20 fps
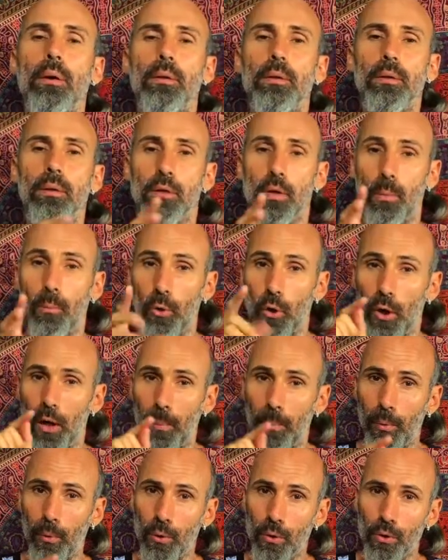Some yoga
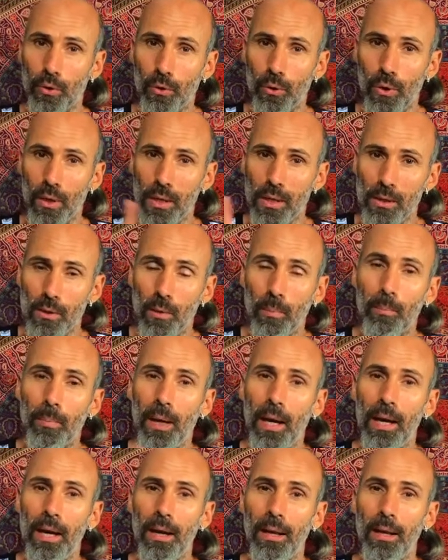posture and some
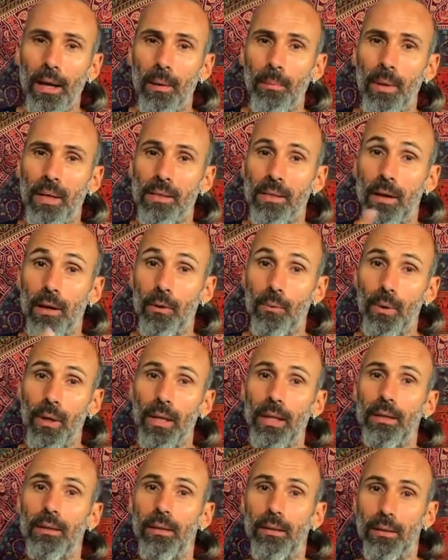pranayamas are
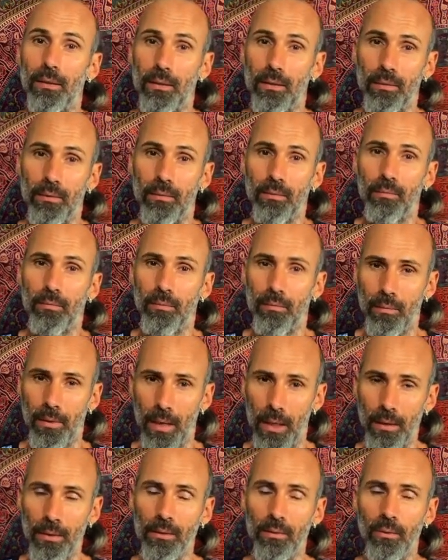related
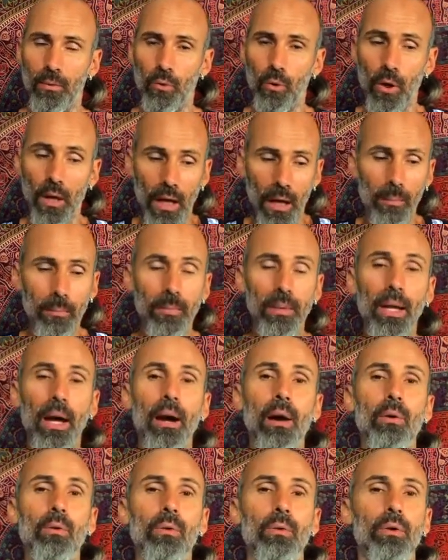to calm
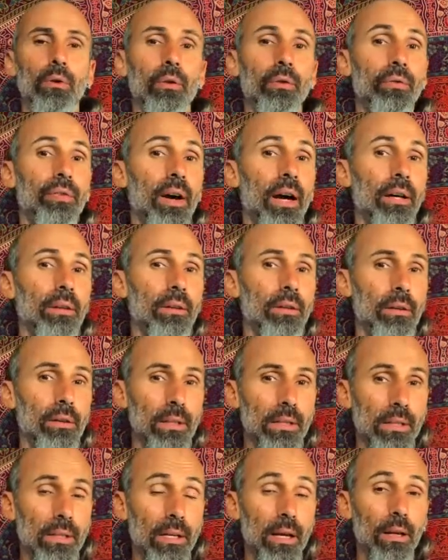down the fire
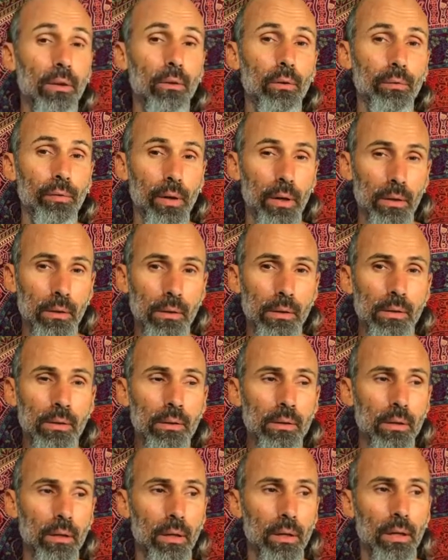inside of
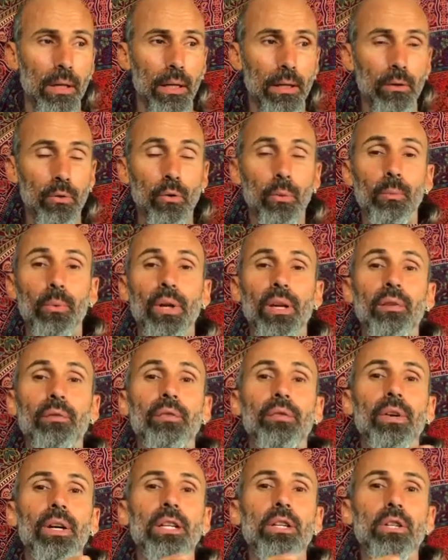us and to bring
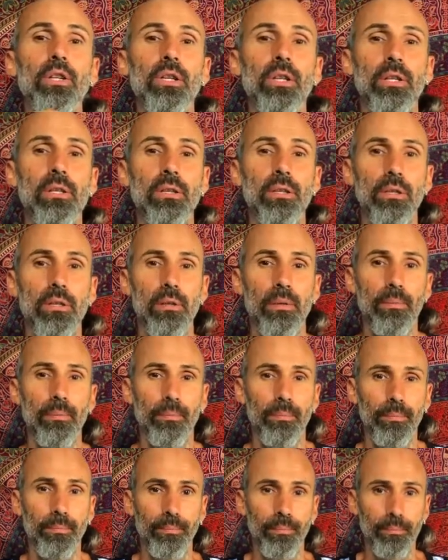freshness,
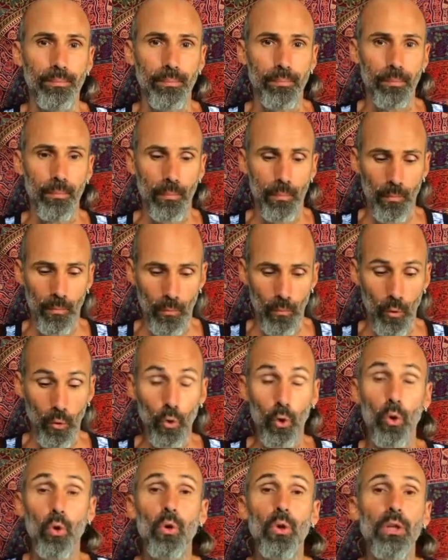to
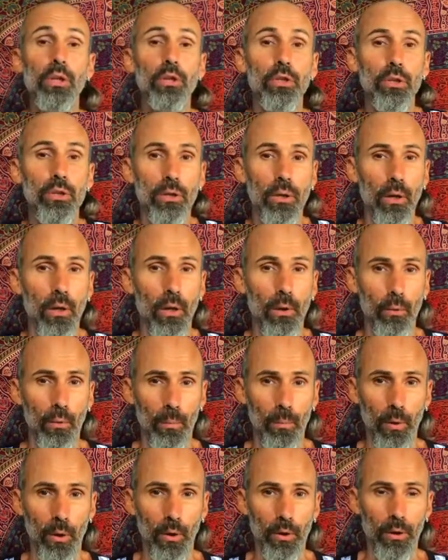coolish our
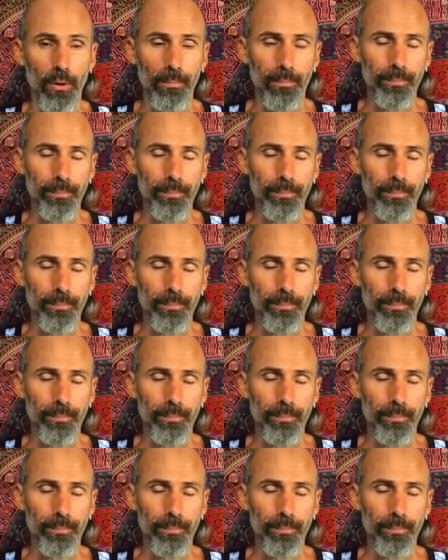body.